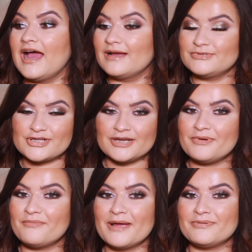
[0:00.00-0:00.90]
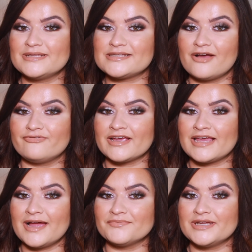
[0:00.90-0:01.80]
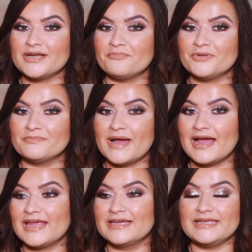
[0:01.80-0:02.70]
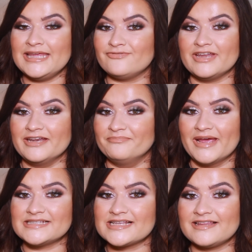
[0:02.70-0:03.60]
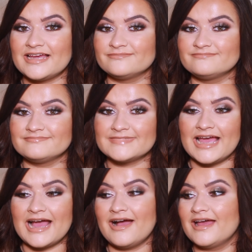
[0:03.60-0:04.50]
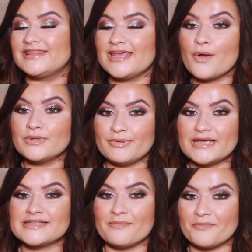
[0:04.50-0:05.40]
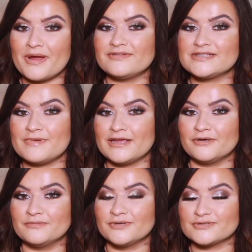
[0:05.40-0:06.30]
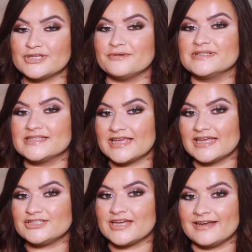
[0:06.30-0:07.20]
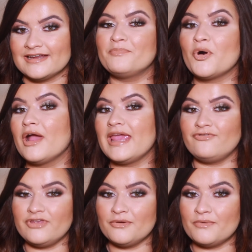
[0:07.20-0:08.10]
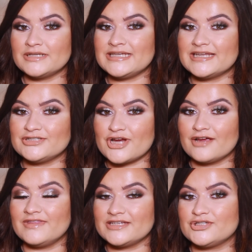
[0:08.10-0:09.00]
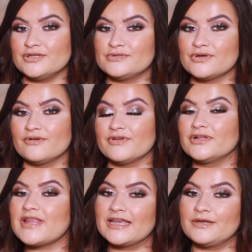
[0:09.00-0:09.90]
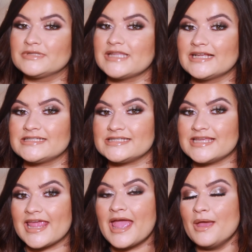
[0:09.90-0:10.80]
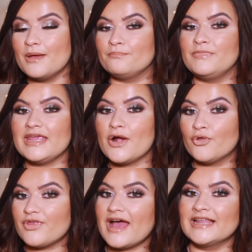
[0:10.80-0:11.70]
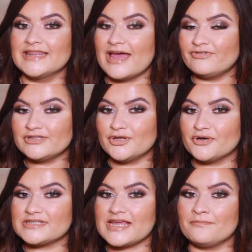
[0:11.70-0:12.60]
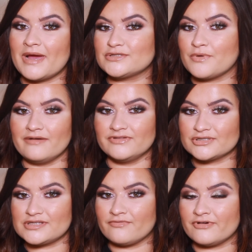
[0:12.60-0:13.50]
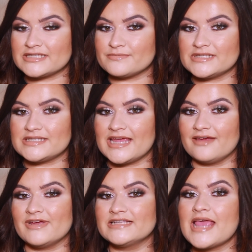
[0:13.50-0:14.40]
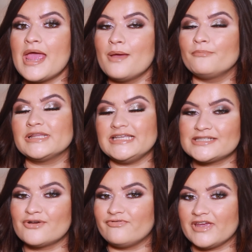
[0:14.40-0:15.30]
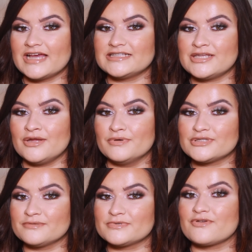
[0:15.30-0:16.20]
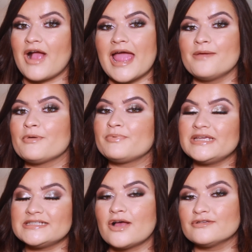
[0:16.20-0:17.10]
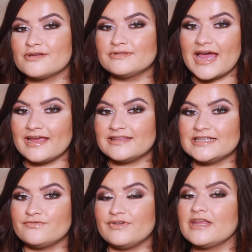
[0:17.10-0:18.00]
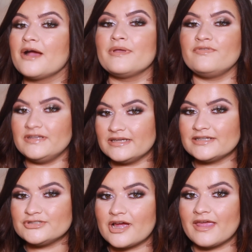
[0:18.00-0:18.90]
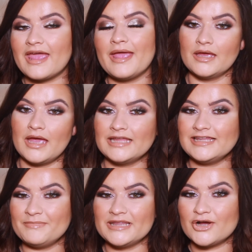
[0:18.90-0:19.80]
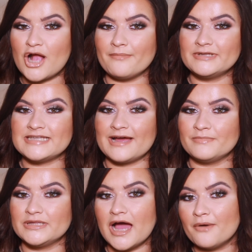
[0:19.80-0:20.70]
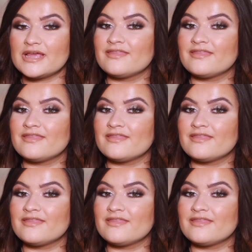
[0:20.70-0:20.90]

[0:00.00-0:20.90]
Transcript: I'm just going to be wiping this off and carrying on with my evening basically. The only place I'll be wearing this makeup look to is the kitchen. But if you did enjoy this tutorial and you would like to see the other 11 looks in my 12 looks of Christmas series, please don't forget to subscribe. Please also like this video if you did enjoy it, and leave me a little comment down below.